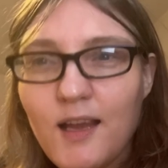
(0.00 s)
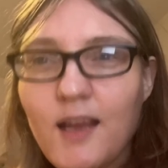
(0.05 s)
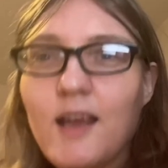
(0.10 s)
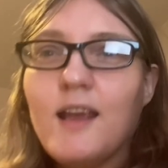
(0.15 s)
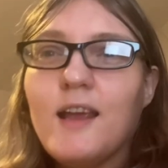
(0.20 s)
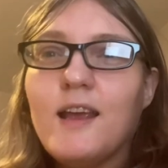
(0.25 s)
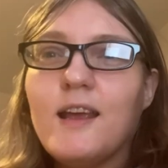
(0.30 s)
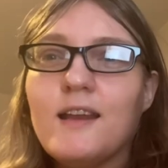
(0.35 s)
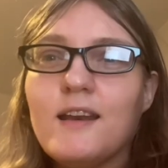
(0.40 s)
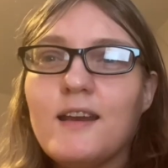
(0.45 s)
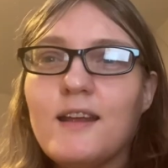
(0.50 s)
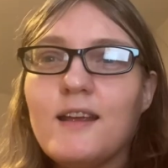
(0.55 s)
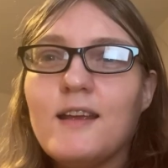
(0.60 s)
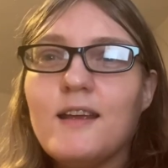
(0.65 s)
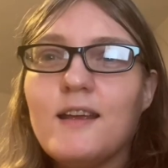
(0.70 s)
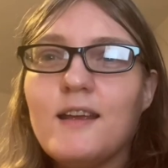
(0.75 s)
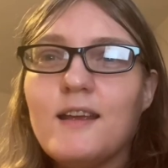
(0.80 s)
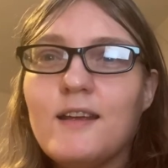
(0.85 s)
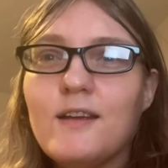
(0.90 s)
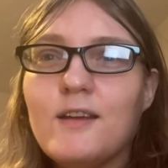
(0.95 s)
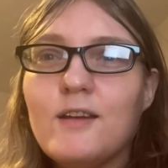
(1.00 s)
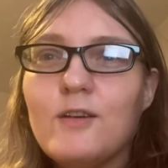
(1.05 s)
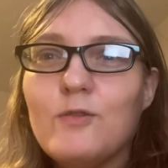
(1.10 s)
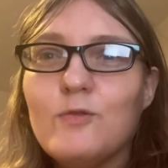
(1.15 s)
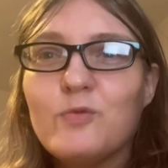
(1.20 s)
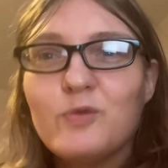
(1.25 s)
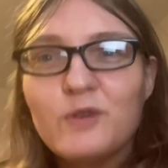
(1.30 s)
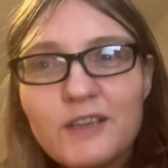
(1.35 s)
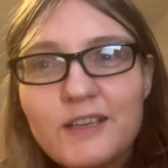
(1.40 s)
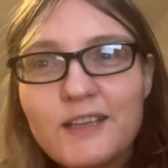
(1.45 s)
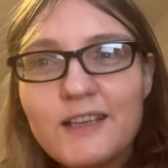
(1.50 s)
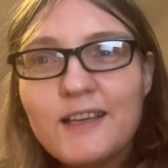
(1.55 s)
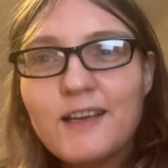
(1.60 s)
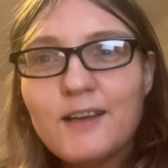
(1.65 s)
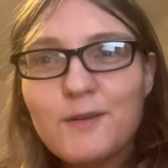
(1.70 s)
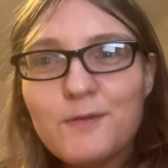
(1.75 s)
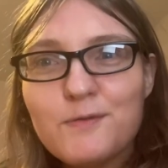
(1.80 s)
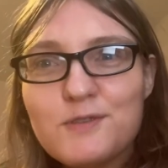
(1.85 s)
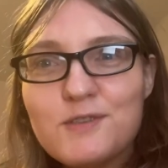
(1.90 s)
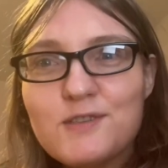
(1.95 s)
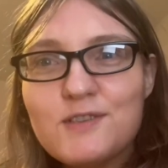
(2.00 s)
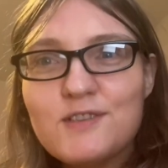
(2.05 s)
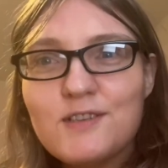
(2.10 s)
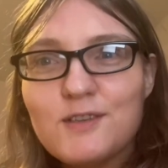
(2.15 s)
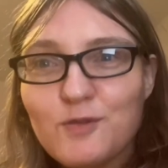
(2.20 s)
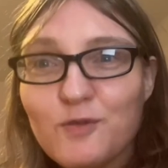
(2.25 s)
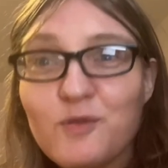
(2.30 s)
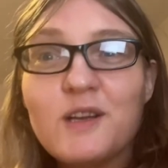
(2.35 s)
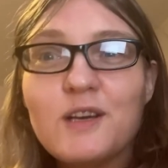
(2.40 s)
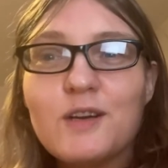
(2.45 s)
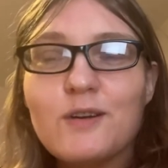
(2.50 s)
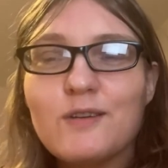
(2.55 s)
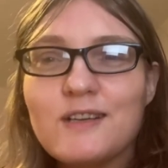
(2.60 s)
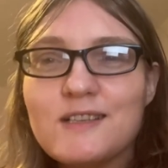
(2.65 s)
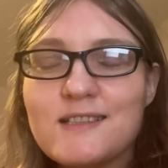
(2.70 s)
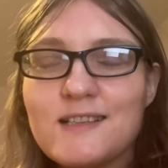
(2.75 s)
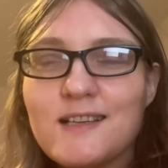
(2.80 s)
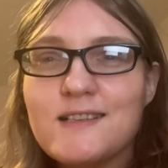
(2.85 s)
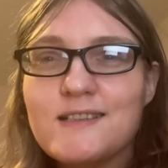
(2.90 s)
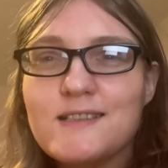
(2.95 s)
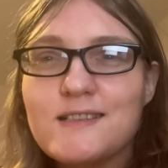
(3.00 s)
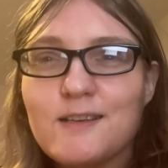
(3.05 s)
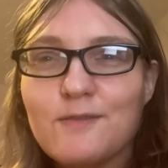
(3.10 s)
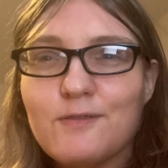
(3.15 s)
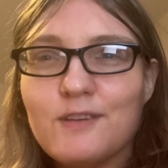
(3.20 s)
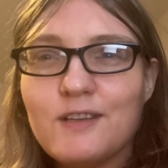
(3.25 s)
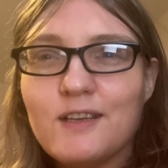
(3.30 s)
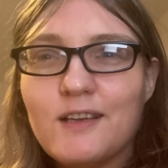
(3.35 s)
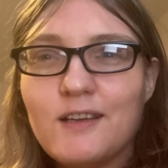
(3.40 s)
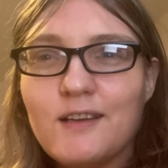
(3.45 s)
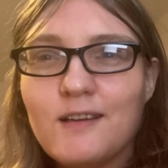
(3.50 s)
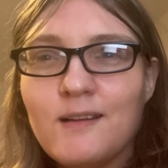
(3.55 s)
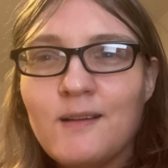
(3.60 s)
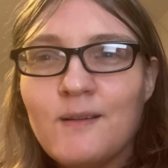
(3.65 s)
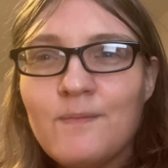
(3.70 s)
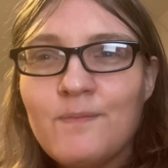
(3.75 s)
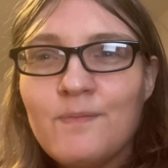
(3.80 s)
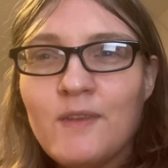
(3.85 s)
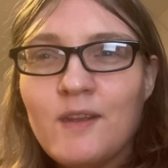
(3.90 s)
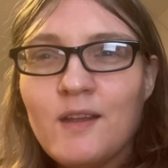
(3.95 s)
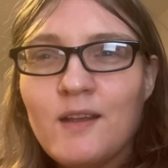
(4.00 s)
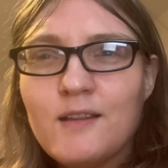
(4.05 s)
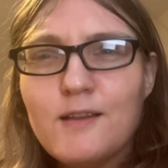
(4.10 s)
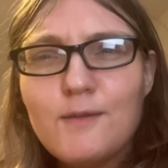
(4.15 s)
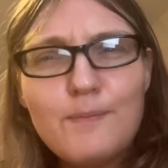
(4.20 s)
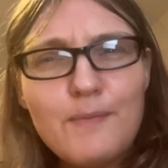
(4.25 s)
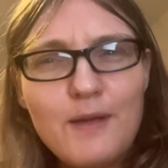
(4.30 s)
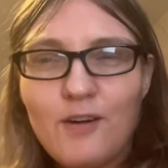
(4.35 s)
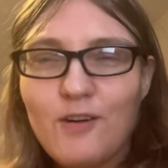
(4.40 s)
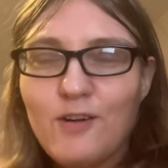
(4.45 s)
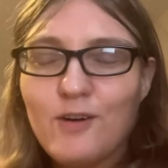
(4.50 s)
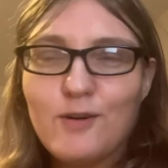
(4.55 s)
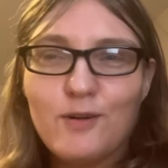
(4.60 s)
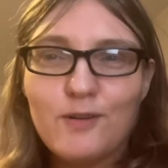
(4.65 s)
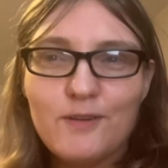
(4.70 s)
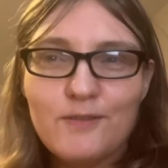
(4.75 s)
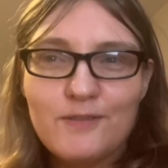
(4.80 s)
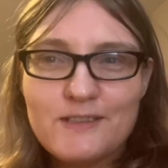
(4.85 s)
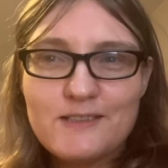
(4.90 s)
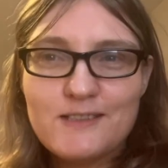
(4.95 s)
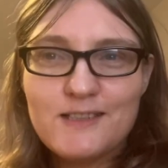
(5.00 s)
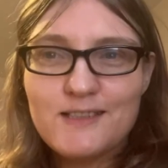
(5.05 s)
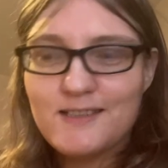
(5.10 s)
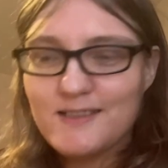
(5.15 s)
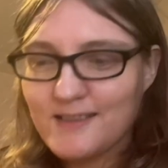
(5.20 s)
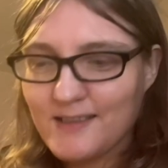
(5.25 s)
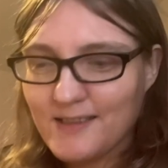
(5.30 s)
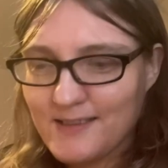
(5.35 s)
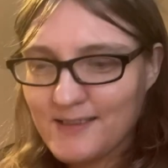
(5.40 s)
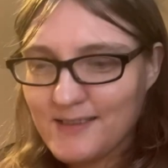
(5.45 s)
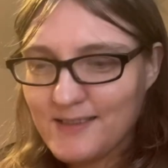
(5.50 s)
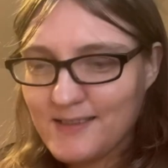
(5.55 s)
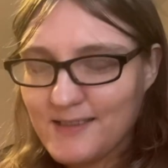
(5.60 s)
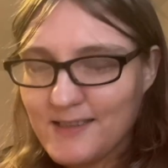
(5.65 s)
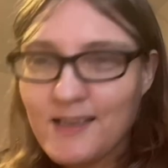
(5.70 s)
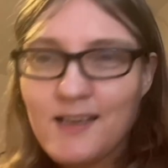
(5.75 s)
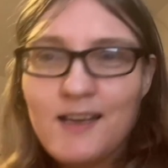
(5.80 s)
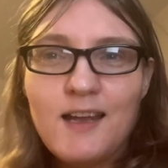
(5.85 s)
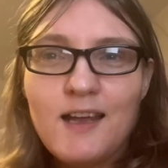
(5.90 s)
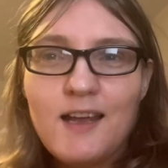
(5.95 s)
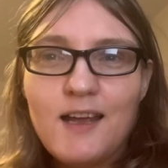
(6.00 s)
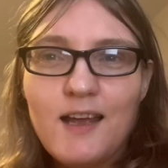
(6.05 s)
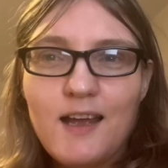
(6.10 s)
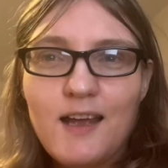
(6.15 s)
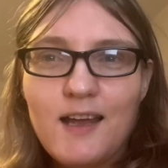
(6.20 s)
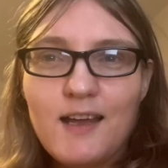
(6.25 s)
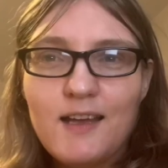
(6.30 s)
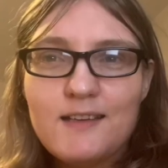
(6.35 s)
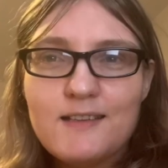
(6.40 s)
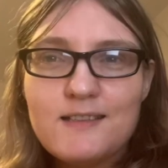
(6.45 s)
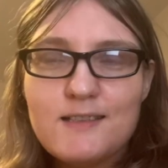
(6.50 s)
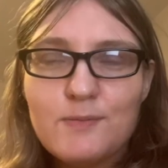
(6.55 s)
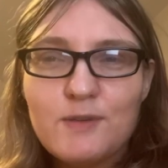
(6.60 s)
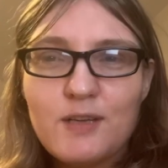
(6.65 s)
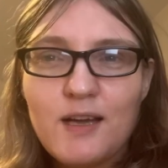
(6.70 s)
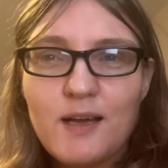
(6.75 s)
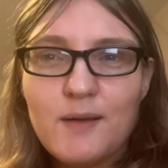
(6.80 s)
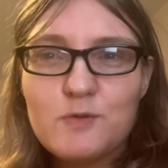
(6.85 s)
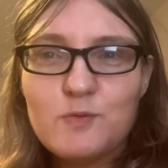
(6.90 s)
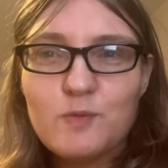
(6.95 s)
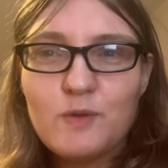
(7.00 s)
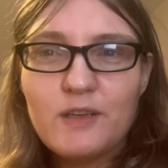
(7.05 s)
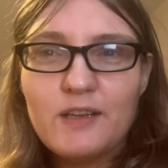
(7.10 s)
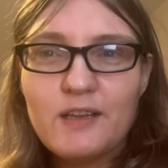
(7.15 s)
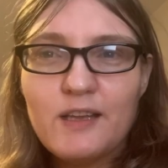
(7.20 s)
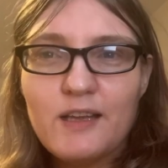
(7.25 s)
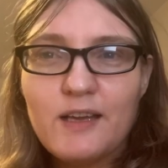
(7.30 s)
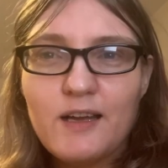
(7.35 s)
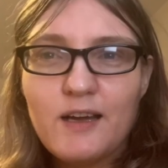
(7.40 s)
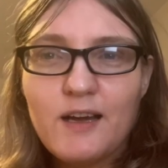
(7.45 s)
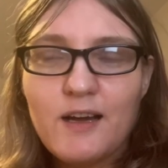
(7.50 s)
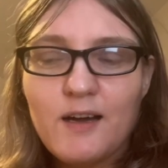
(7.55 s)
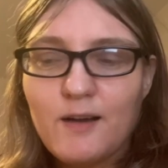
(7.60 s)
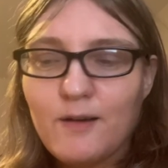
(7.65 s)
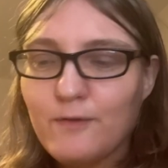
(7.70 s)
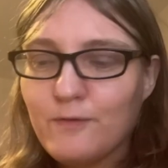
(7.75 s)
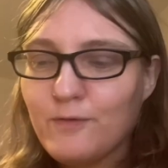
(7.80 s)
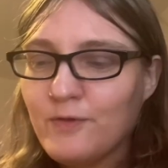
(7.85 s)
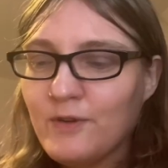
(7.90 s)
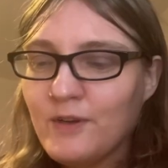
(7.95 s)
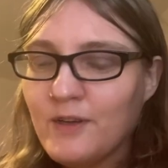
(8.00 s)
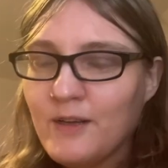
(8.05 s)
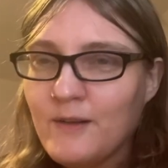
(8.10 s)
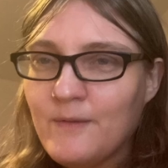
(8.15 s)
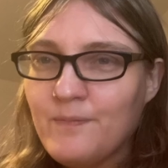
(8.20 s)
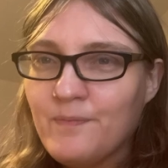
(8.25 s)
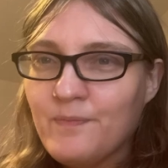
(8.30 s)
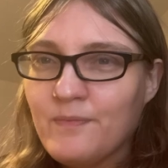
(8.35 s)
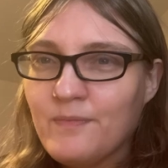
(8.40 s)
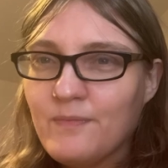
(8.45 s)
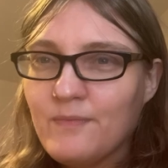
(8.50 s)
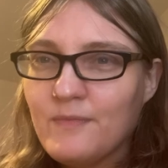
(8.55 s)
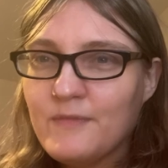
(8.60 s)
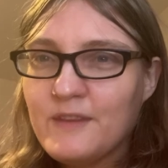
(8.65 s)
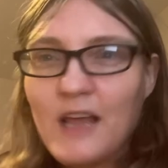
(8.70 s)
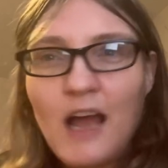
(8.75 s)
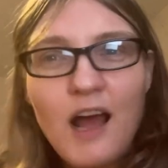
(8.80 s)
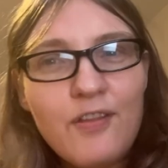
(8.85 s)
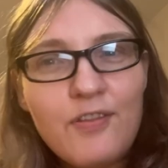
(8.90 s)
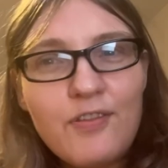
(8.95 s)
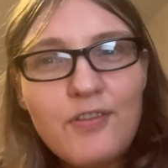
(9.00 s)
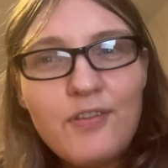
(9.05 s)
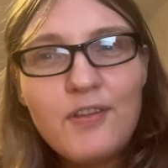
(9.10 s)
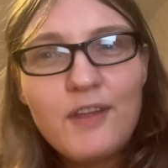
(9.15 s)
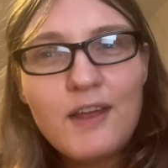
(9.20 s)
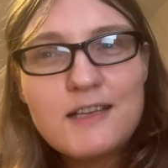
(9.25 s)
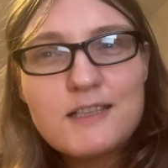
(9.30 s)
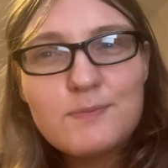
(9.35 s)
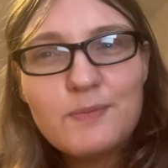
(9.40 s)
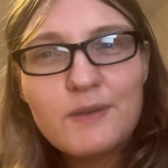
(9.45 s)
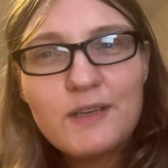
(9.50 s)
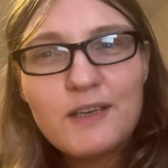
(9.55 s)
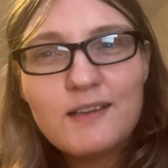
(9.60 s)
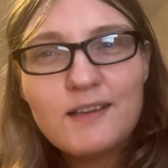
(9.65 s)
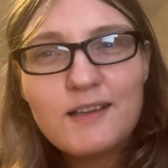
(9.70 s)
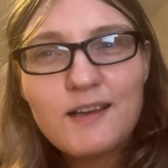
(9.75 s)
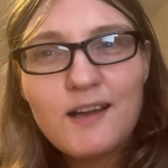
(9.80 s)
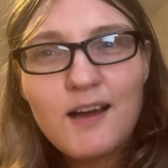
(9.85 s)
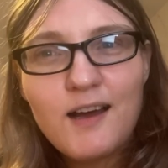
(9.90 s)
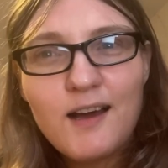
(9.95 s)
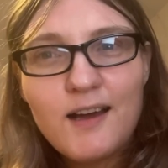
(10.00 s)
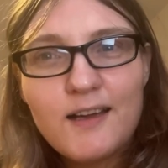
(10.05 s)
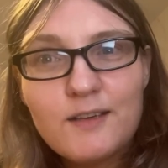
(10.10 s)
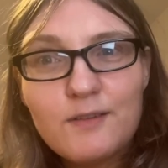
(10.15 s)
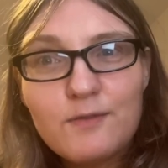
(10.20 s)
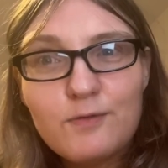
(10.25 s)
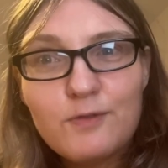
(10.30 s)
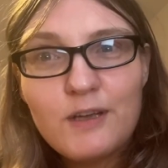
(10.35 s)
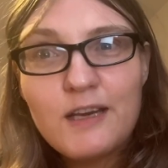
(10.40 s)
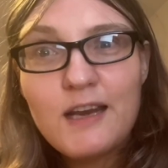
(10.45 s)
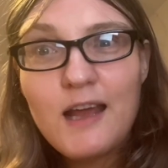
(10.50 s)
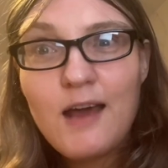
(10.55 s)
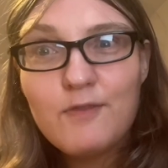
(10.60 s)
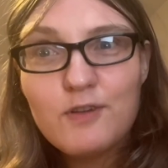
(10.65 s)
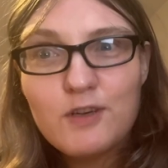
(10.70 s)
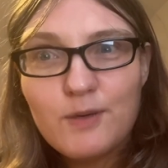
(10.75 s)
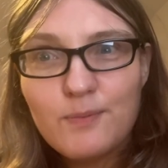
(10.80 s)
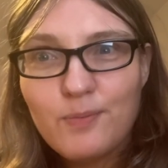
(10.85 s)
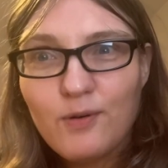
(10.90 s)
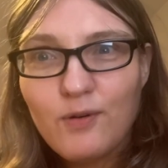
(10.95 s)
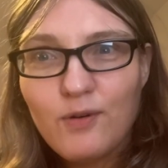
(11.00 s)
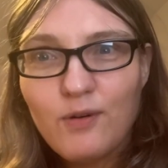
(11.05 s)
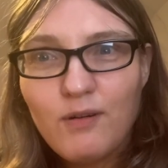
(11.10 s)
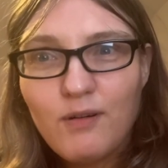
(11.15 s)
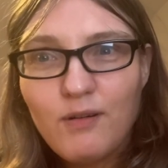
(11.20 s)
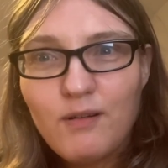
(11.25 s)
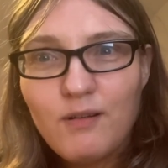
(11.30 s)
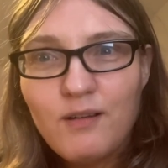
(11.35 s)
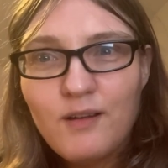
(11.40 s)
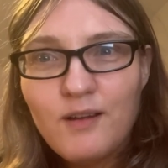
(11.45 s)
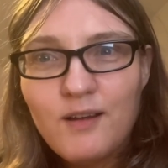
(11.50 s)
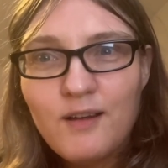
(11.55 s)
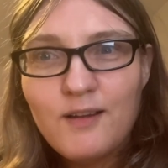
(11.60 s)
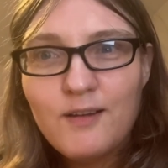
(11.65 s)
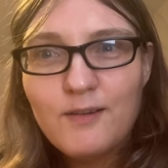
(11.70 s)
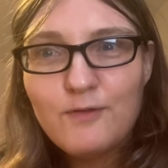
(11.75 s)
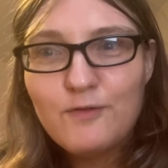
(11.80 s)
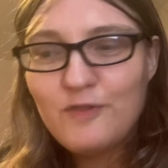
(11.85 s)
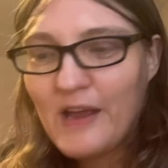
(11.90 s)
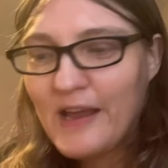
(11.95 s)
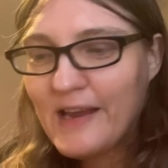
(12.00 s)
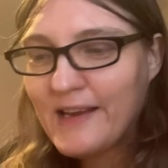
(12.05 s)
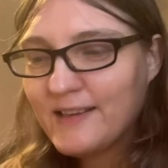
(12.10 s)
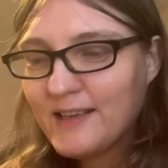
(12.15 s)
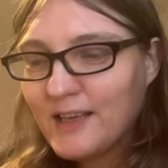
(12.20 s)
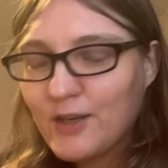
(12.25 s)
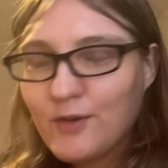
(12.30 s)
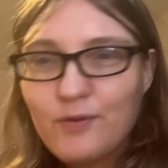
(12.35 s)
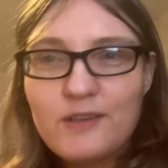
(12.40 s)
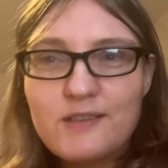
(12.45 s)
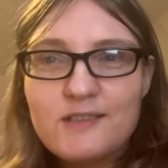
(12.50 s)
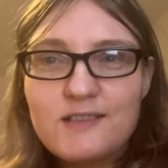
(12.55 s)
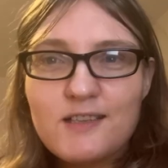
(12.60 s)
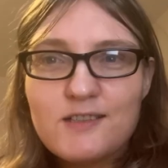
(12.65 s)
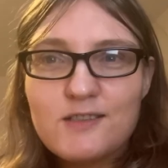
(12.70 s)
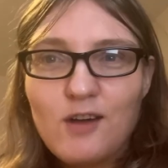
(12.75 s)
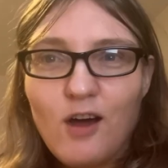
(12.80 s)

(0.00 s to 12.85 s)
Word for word: it really gives the reader a sense of the the miracle of existence. And sometimes we think of death as being the kind of inevitable fate that greets us